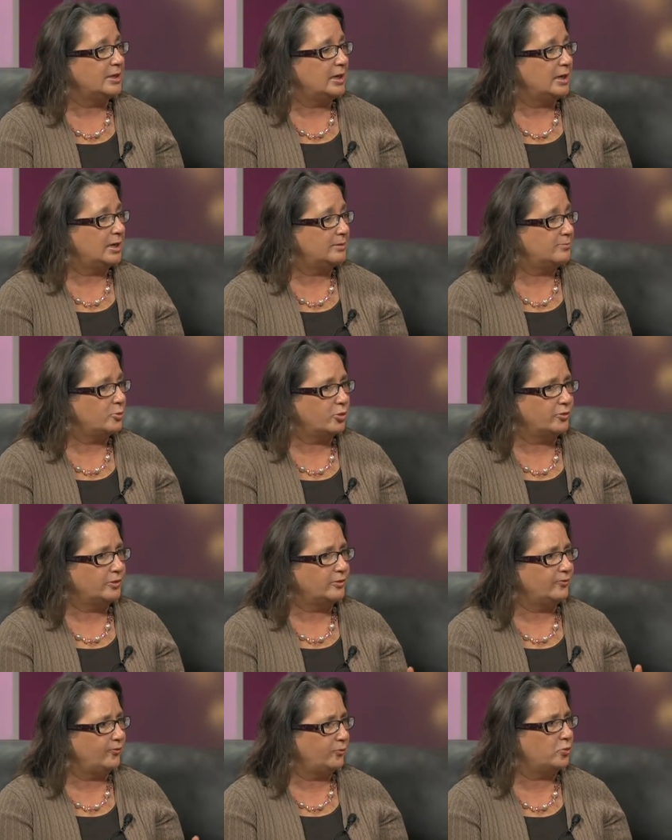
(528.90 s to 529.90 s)
uh, more
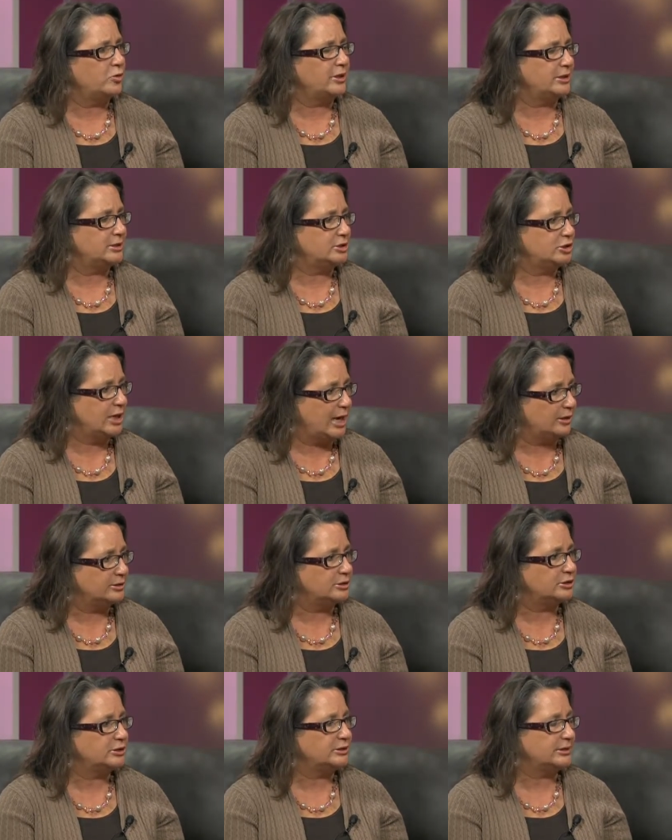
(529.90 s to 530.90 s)
than 40
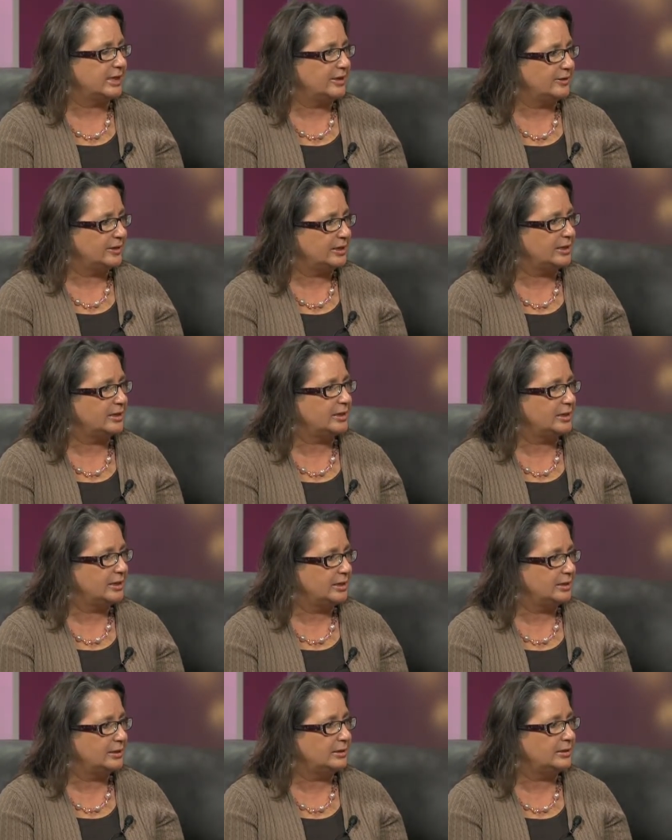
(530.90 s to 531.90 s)
challenges, I think,
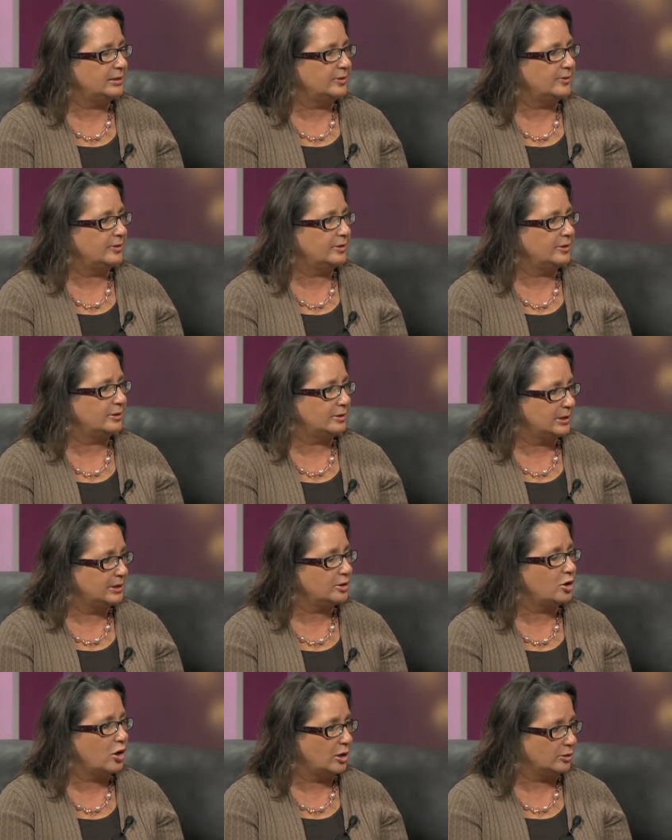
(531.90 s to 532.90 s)
in the in
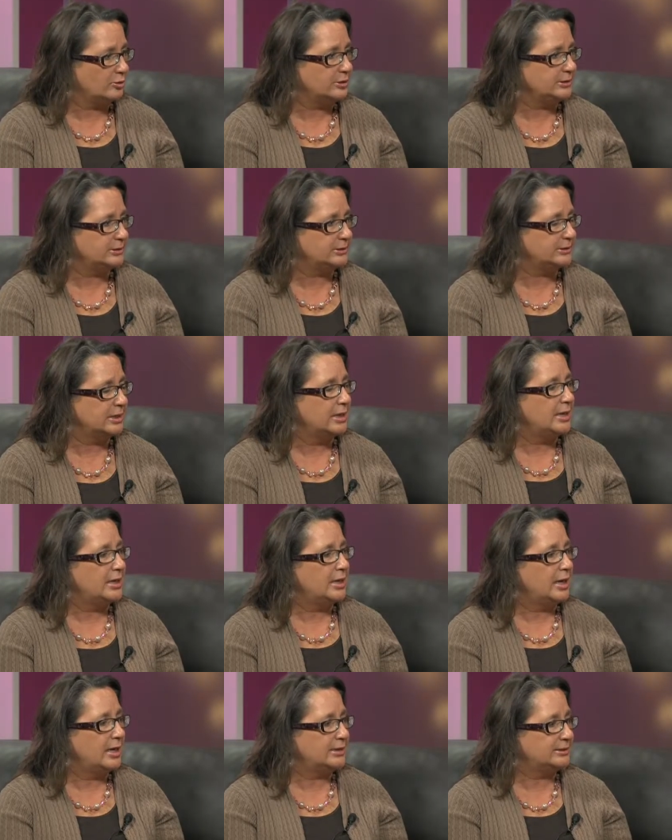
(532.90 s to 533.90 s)
Congress
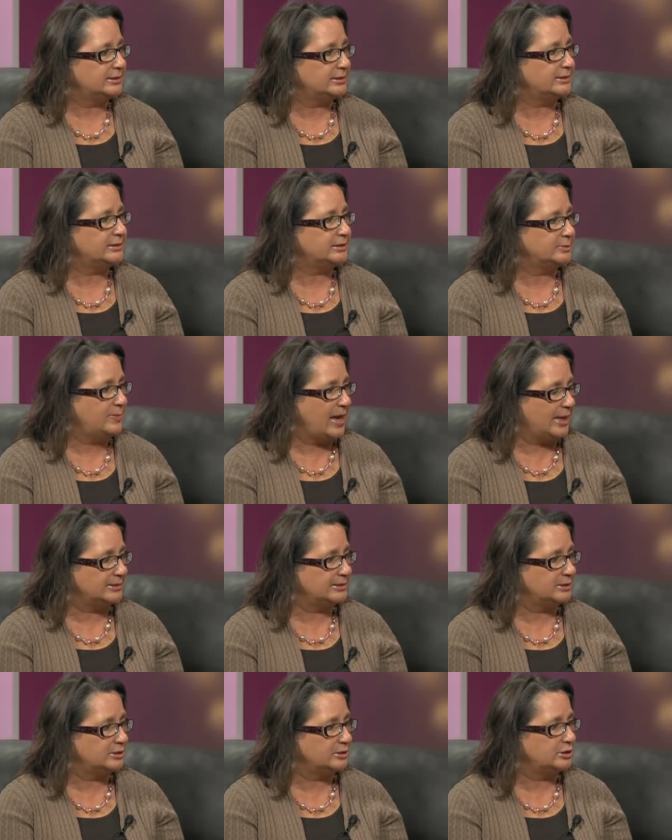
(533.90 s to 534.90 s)
yes. uh, since its
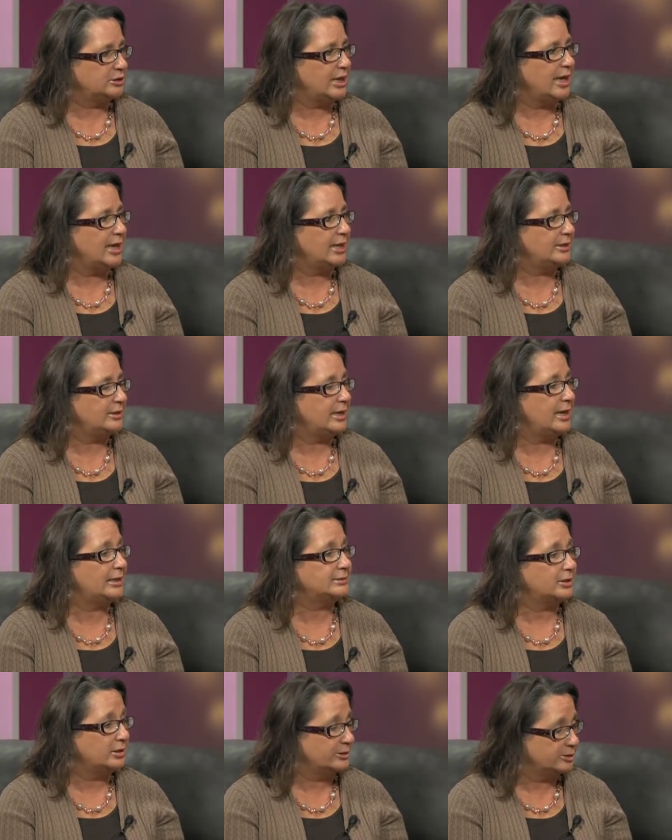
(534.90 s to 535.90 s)
passage, and
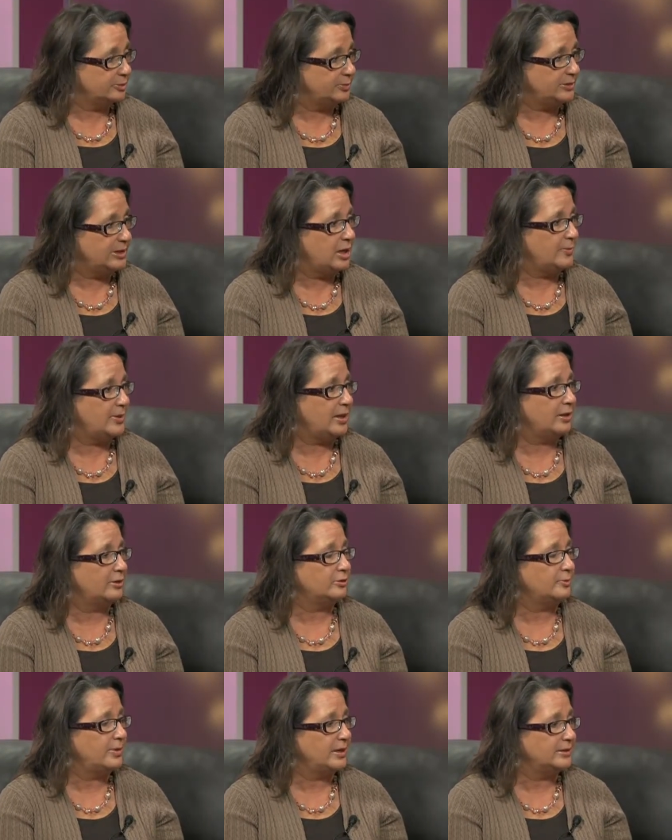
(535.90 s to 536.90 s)
has also been
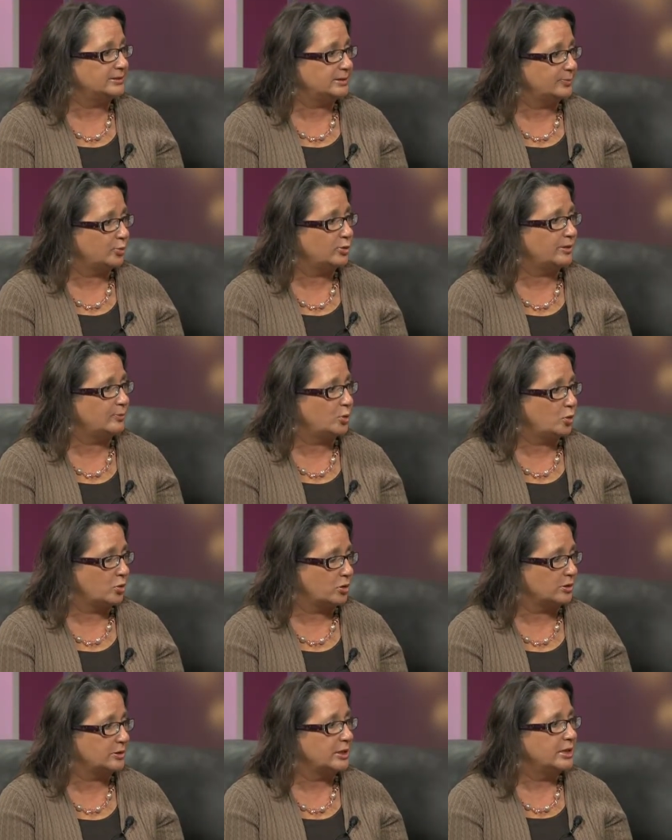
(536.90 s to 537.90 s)
upheld by the Supreme
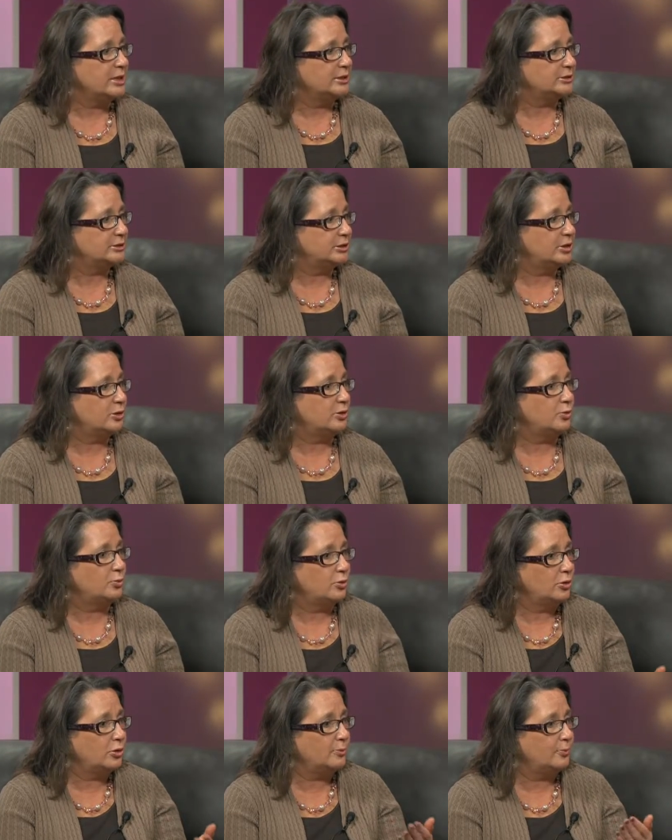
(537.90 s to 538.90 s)
Court. So yes.
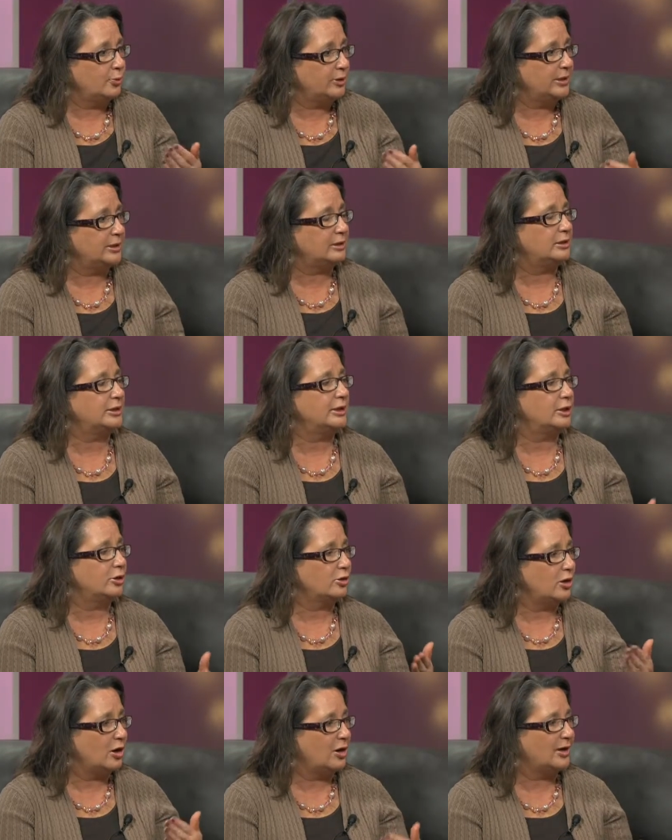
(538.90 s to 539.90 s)
we're pretty
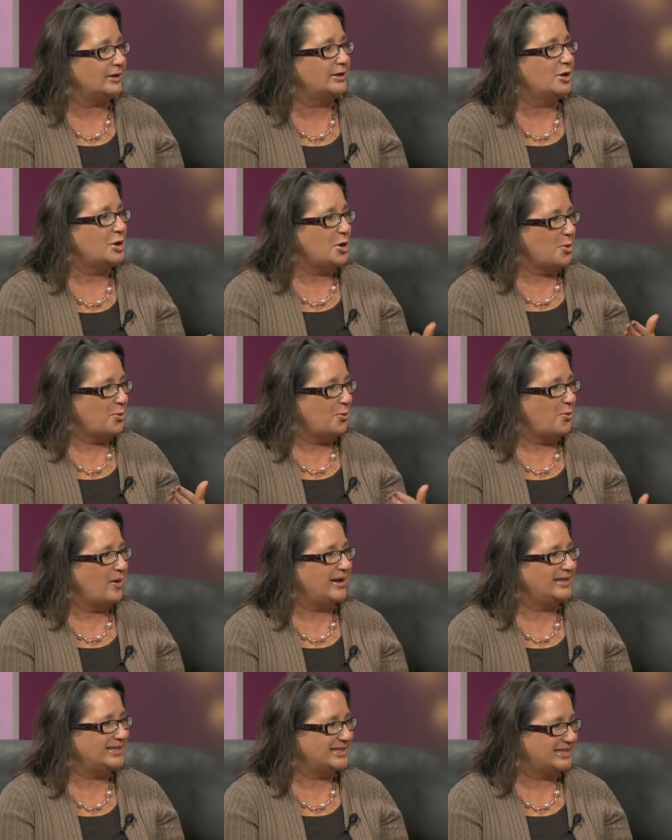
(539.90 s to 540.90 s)
clear on
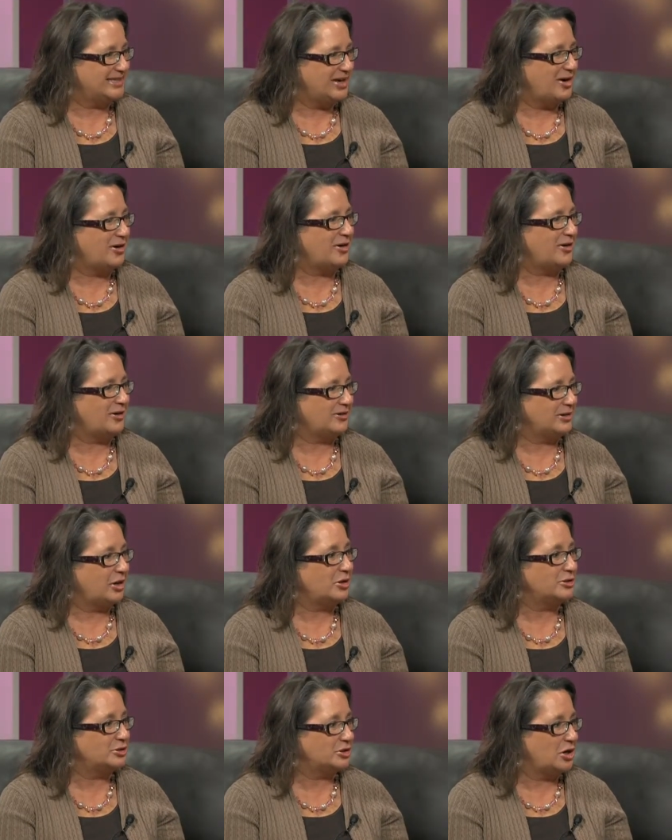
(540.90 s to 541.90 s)
what our
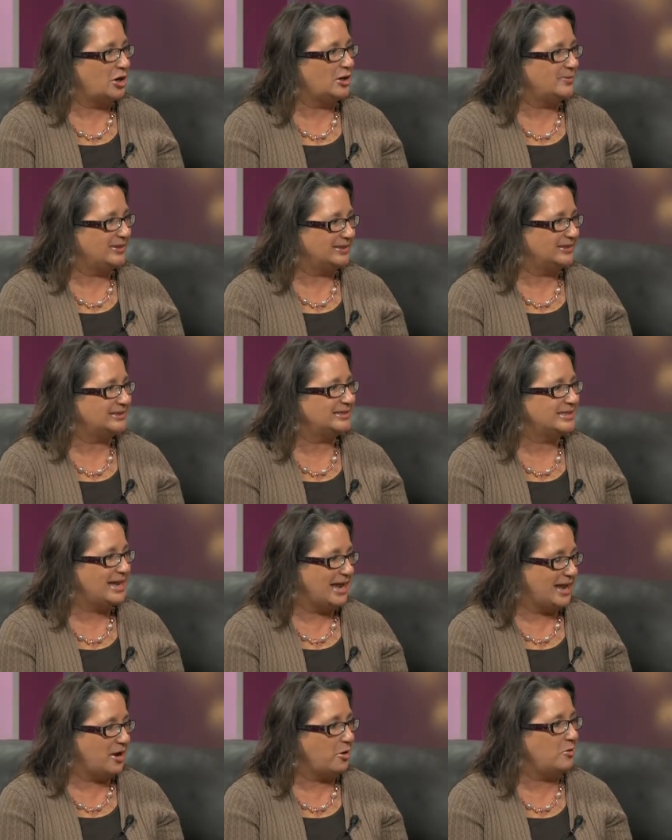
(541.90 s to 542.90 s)
our job is
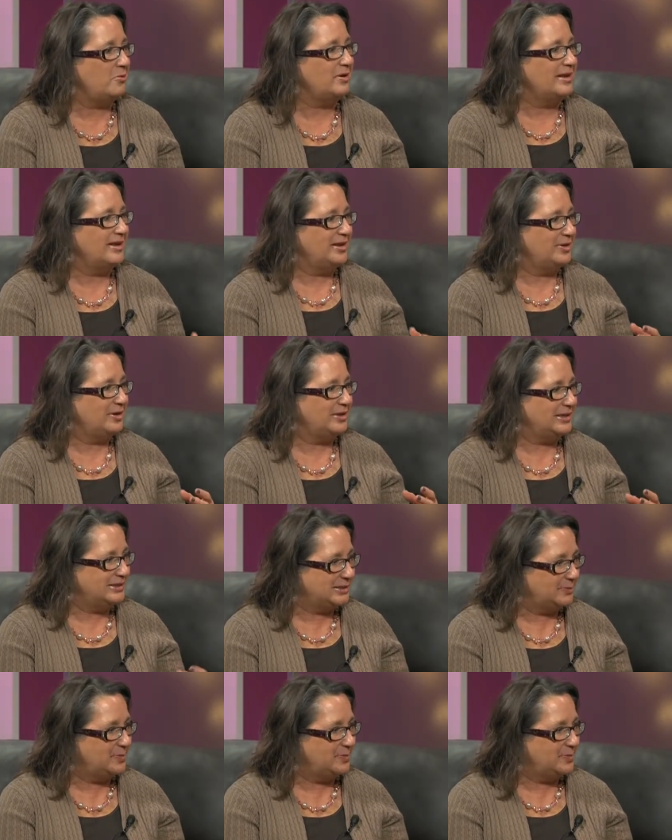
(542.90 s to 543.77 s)
now. Yes, it's